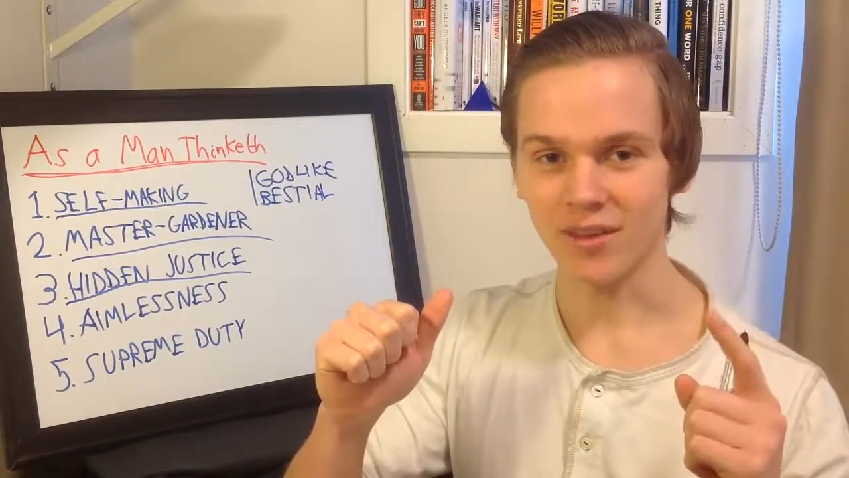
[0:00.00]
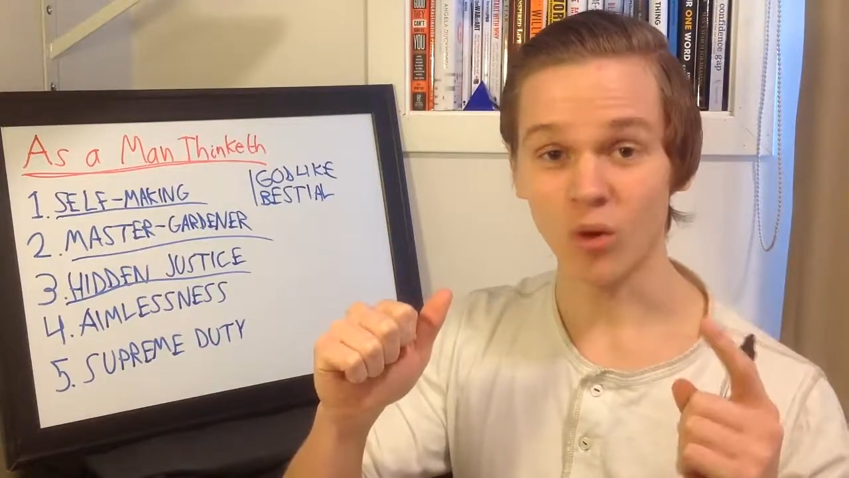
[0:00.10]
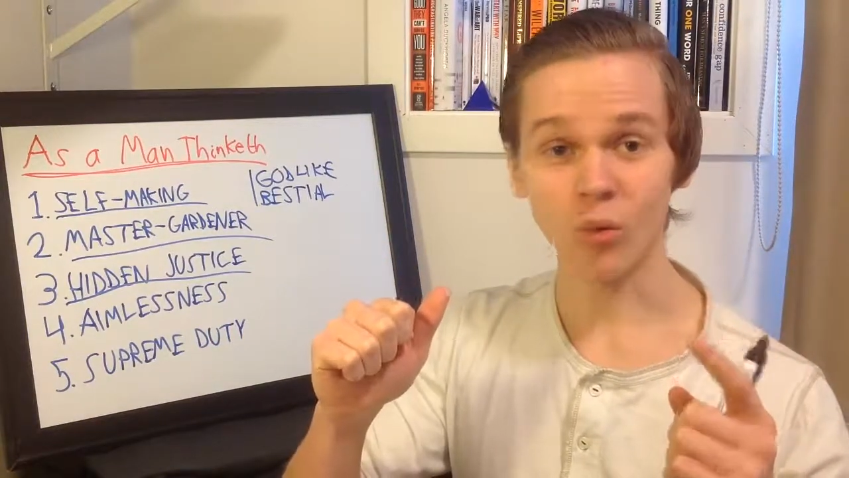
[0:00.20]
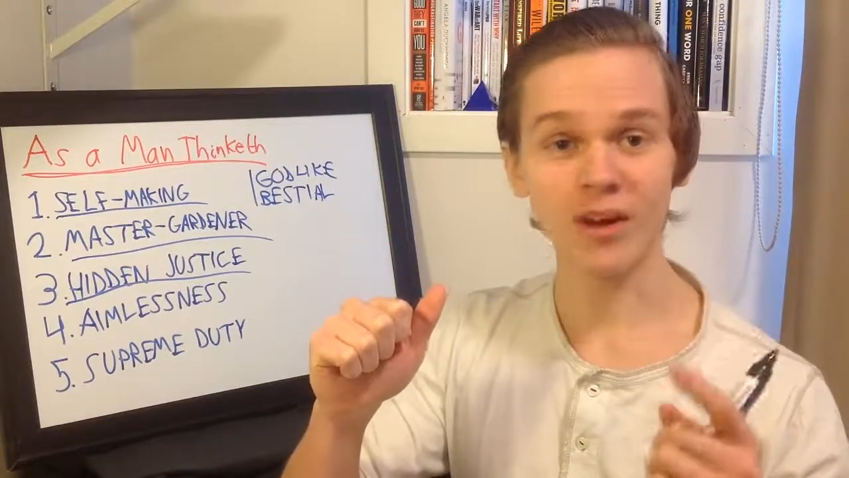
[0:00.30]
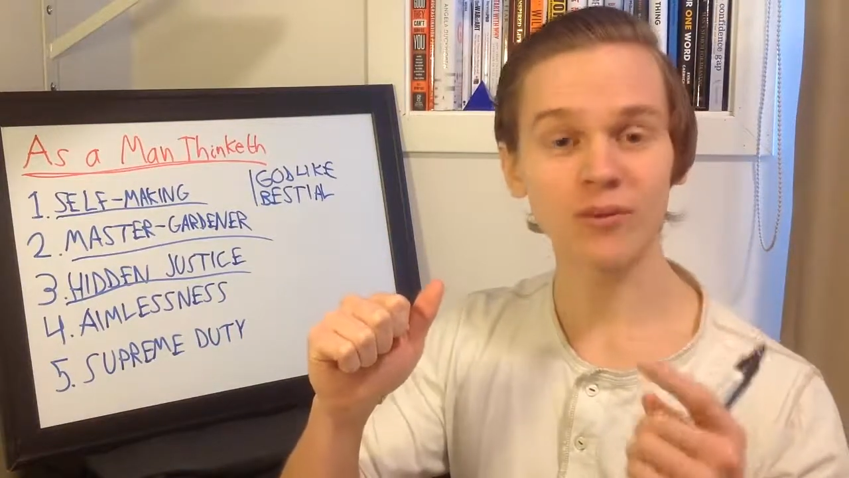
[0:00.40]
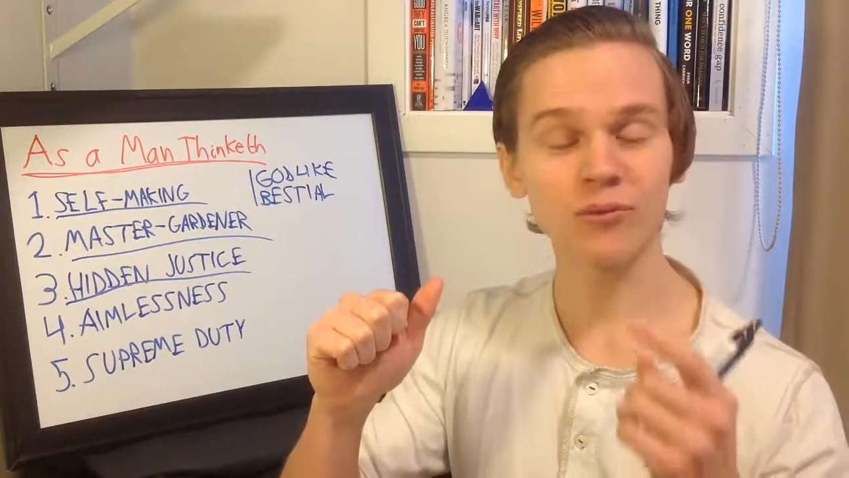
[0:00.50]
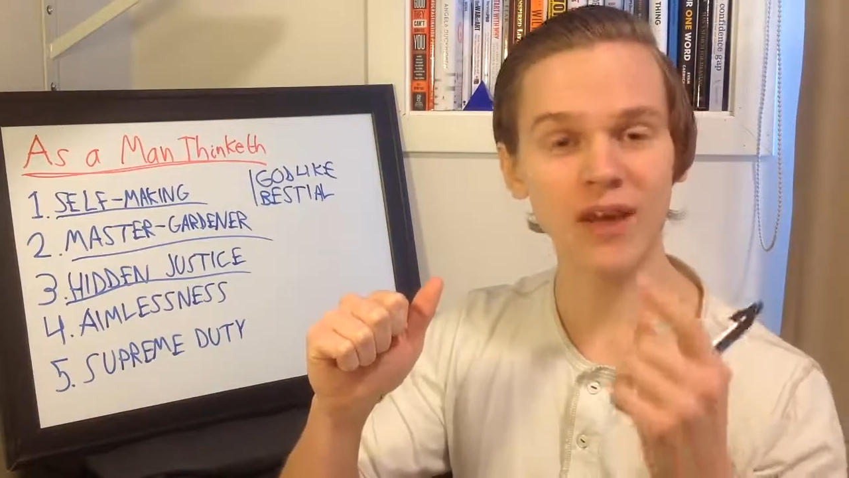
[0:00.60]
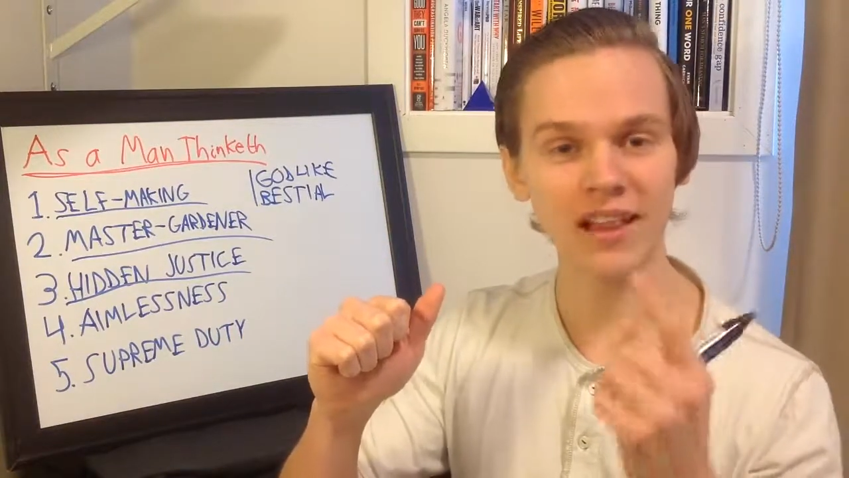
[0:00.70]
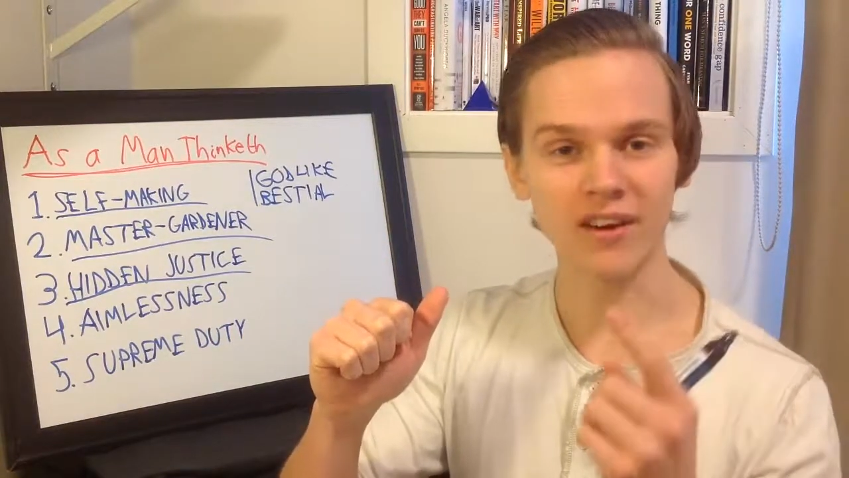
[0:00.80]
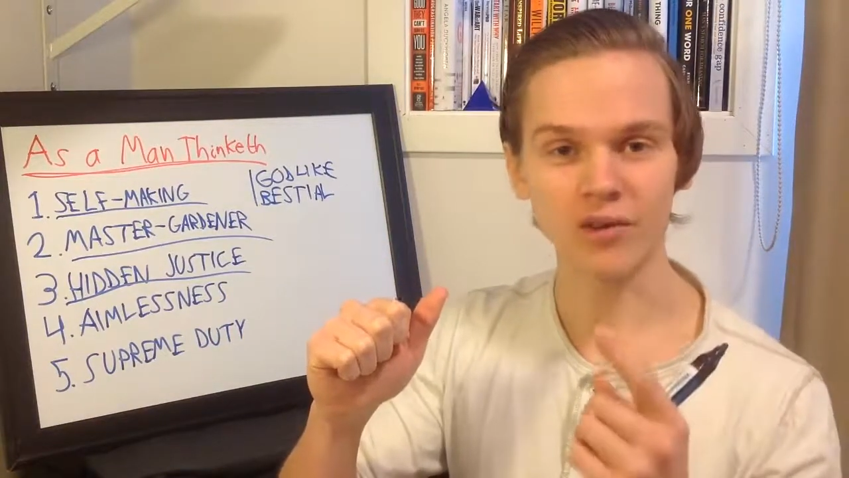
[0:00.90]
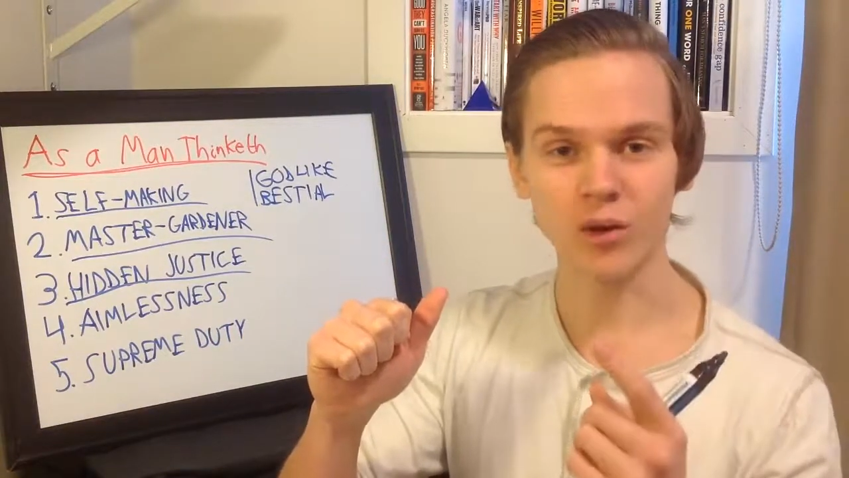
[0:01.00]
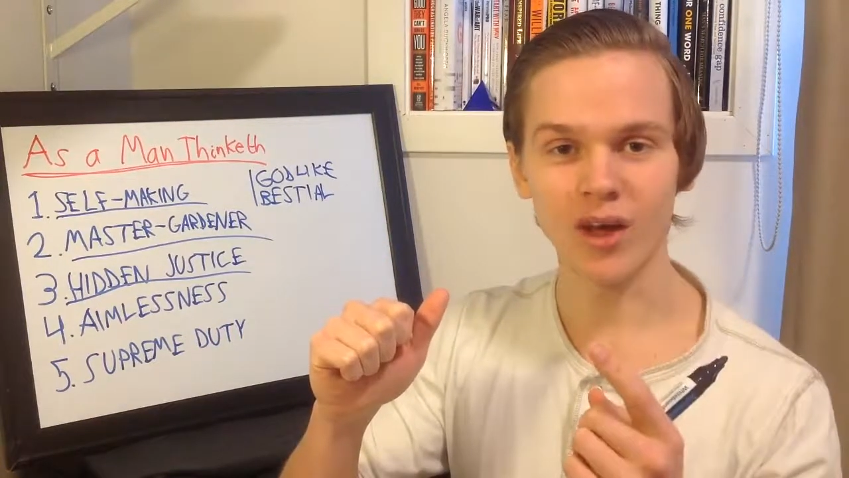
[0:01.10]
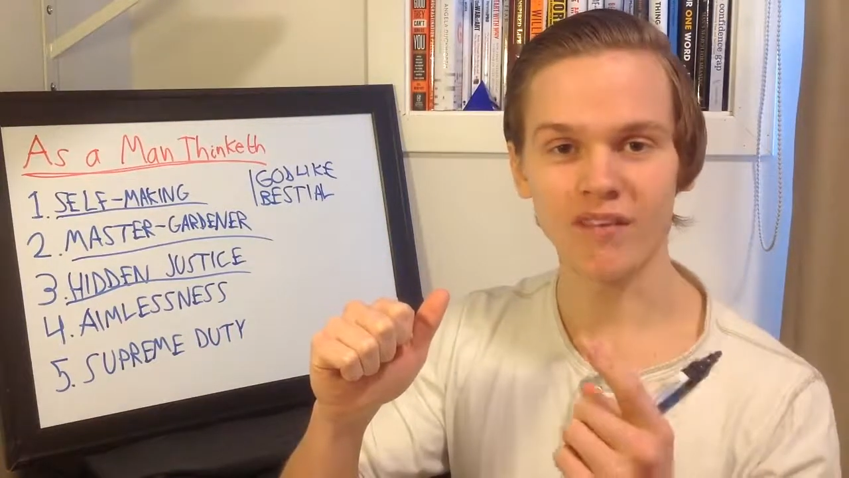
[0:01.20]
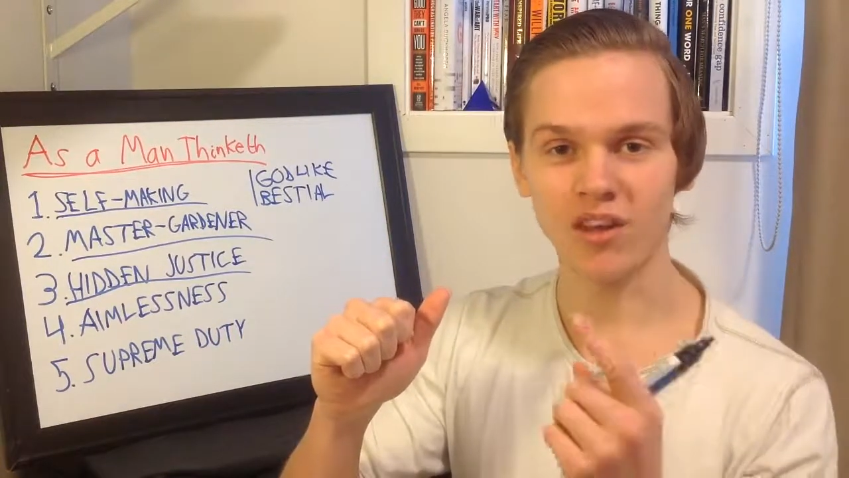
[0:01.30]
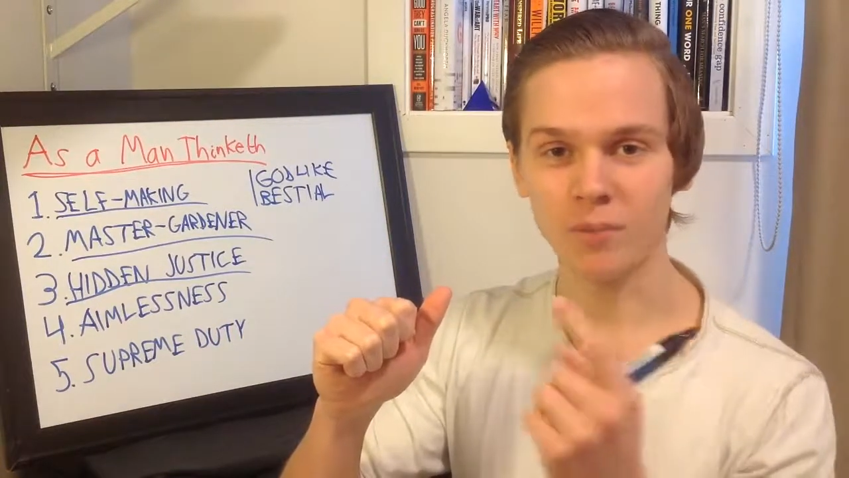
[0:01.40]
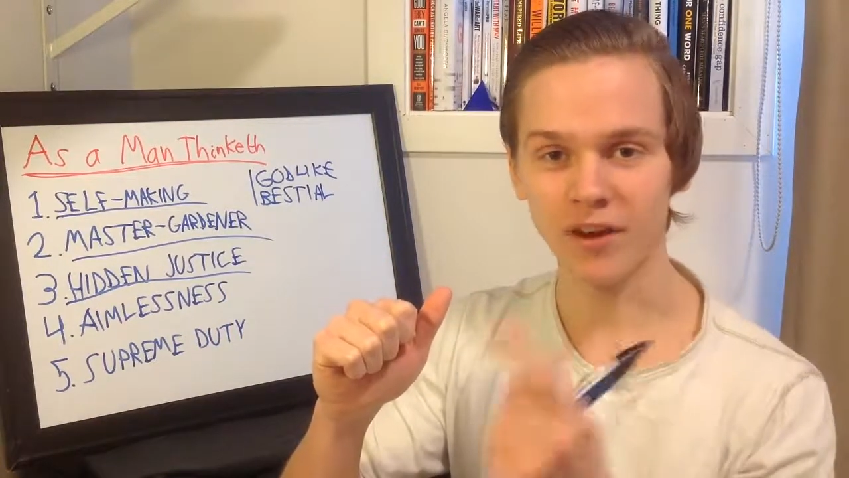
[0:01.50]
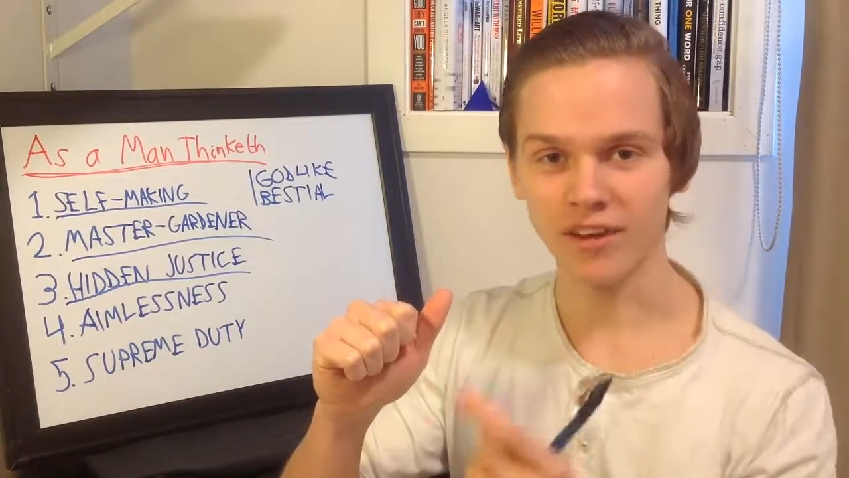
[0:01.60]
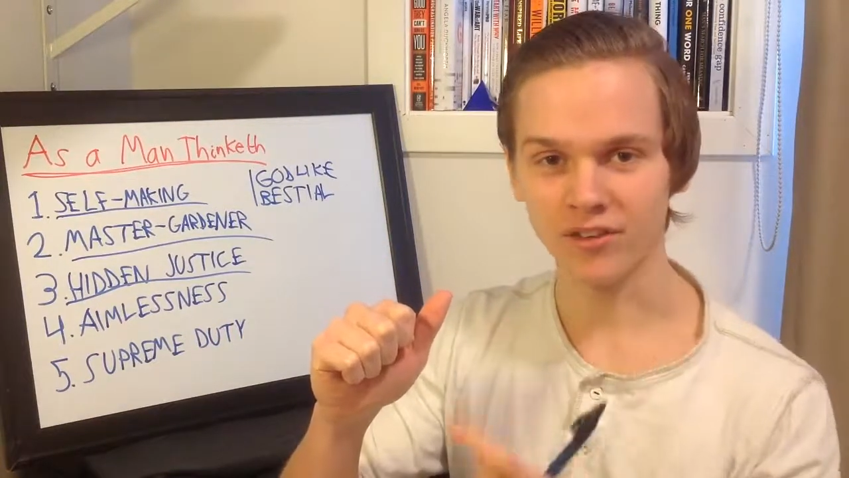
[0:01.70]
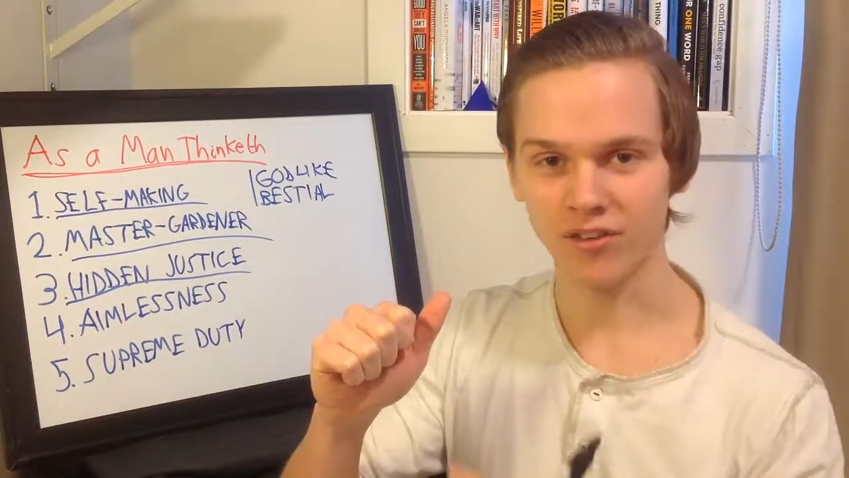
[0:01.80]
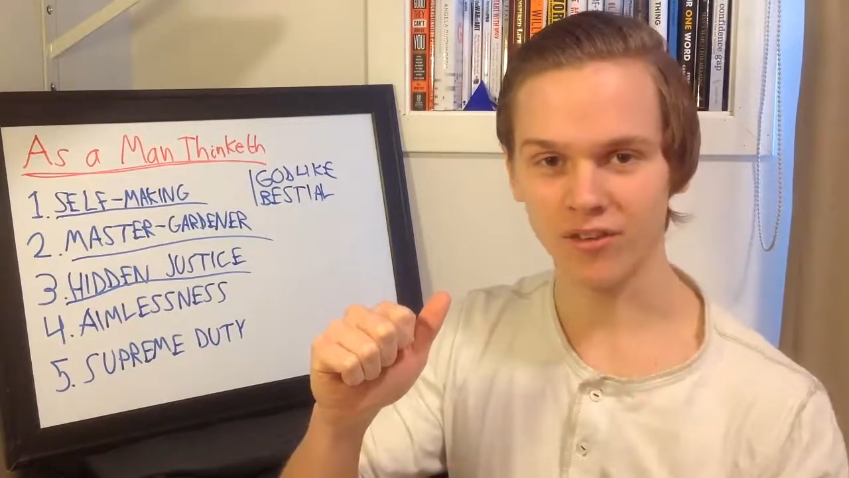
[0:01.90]
or one failure you have
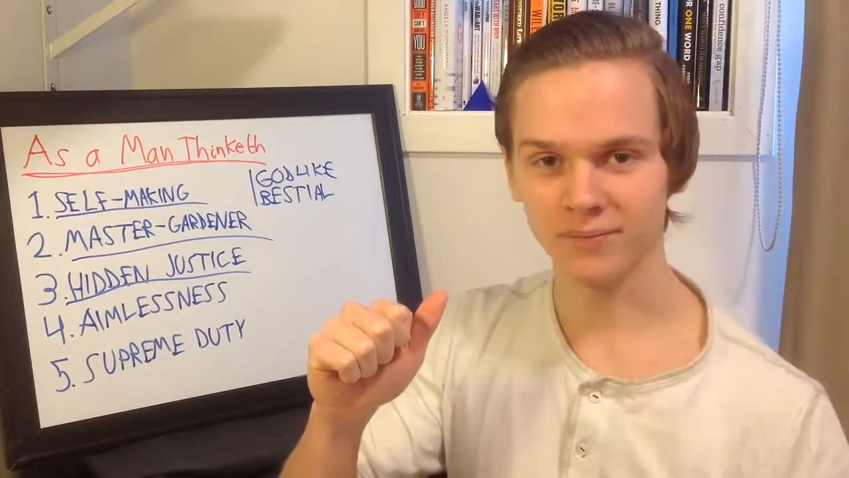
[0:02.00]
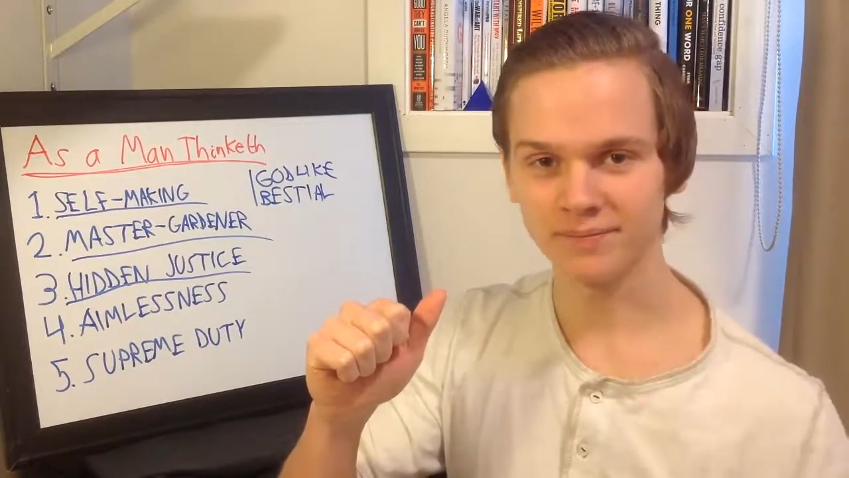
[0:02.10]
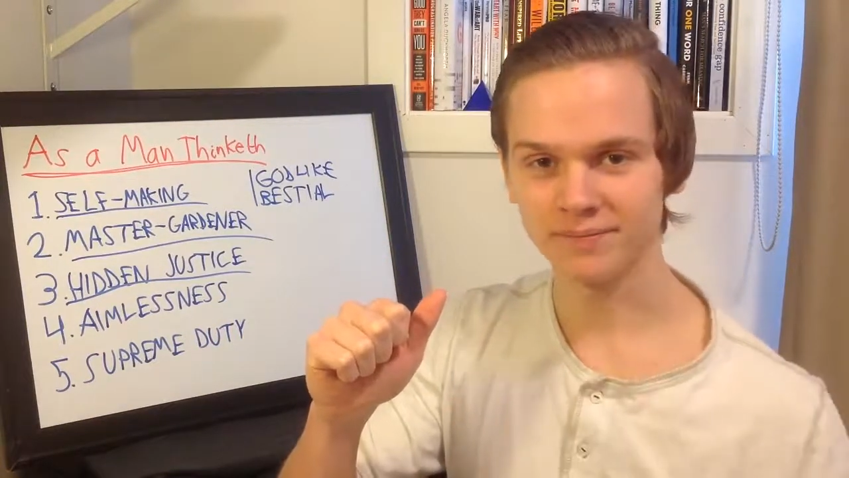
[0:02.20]
experienced?